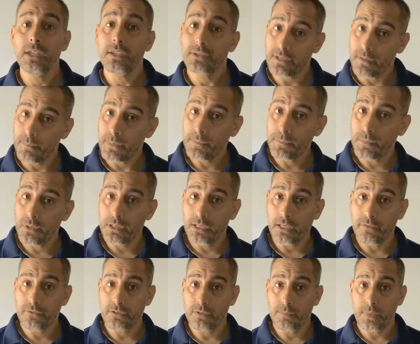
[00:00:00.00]
Some people
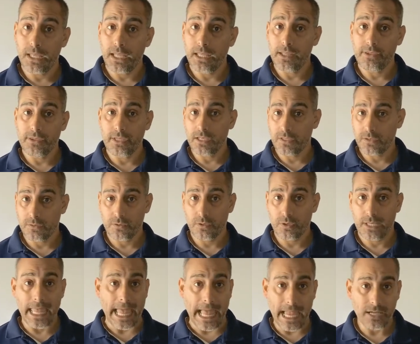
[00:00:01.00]
love to pay things
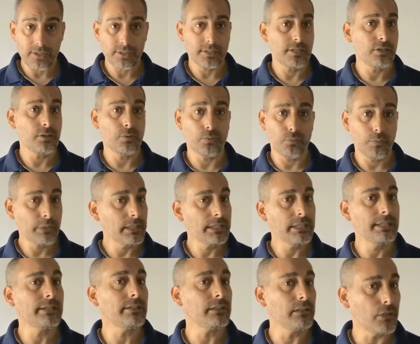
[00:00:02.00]
cash. You don't really
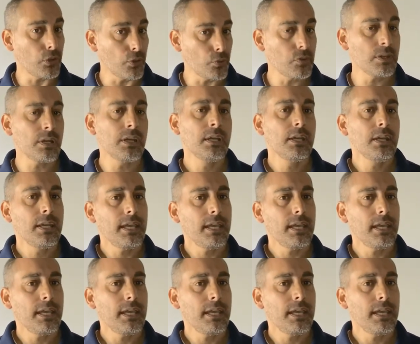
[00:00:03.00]
need a loan.